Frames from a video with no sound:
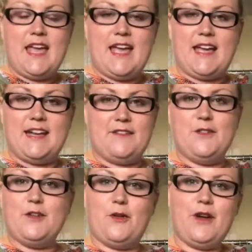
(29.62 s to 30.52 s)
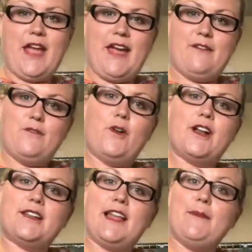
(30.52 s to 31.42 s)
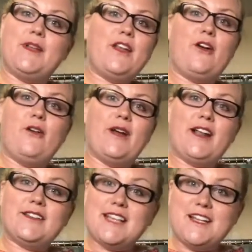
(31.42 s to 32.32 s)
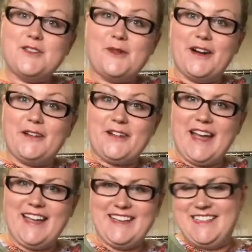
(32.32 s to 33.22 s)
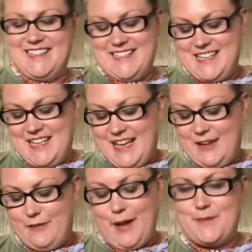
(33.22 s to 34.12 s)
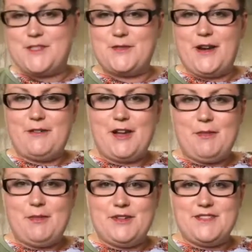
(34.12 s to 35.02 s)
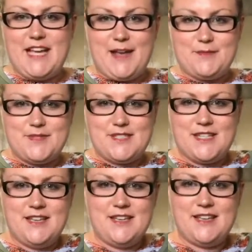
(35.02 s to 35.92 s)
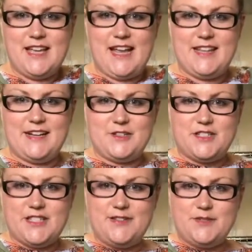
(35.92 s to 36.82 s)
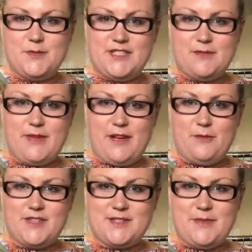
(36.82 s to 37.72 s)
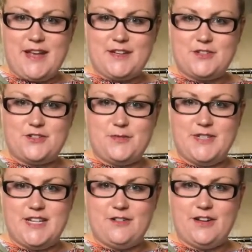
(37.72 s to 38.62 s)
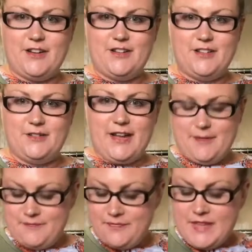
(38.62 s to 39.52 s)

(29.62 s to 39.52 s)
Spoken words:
And if you don't have one, let me know and I'll send you one, okay? I wrap this around a couple of times and then it just leaves me with some extra material, okay?